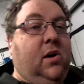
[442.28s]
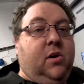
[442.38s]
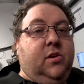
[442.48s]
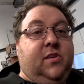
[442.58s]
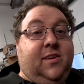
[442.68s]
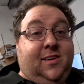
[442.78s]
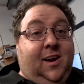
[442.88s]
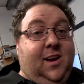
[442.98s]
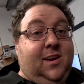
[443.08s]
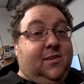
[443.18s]
on the
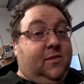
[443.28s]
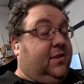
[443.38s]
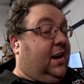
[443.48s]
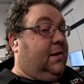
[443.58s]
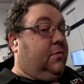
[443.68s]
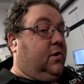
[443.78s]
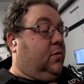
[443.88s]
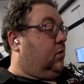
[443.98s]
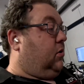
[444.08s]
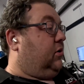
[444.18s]
size of table
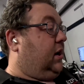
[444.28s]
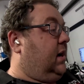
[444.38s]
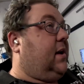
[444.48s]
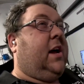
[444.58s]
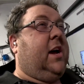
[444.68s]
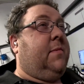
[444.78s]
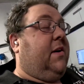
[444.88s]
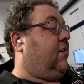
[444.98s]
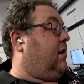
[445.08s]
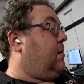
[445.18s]
you order,
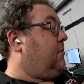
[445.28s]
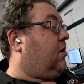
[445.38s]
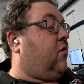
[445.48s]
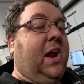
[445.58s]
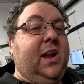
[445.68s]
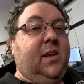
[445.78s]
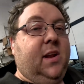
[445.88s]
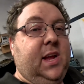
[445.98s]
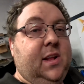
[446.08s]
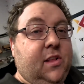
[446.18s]
if I remember
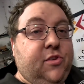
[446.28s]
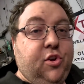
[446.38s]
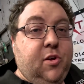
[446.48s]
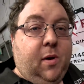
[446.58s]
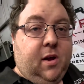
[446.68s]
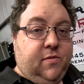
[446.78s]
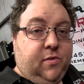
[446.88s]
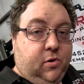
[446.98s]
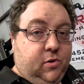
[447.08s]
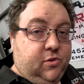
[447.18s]
correctly, the
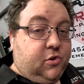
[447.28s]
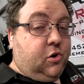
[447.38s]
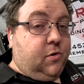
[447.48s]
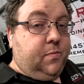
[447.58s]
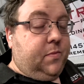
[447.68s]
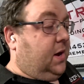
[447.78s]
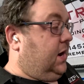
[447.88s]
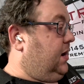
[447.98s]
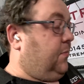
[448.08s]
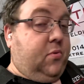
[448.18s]
2x4s come
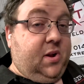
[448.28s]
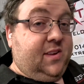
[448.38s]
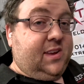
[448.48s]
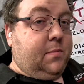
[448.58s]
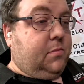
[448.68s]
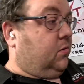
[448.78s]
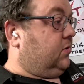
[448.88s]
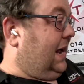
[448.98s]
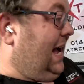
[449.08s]
pre-assembled